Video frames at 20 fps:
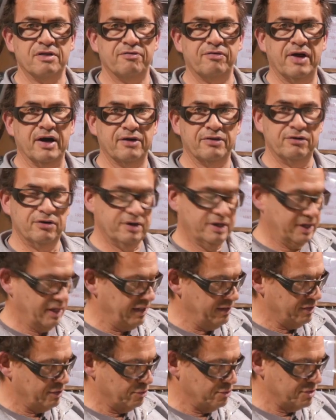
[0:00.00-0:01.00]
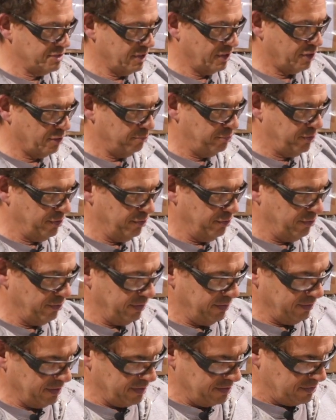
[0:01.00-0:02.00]
of the Flak 38 there was a computer
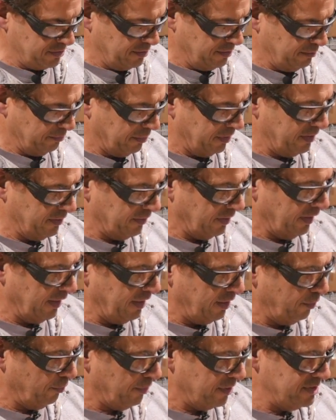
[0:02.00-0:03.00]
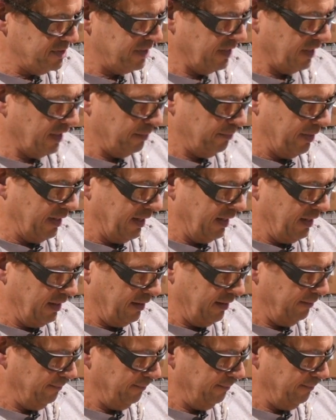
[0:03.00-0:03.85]
in this, but in the later ones they eliminated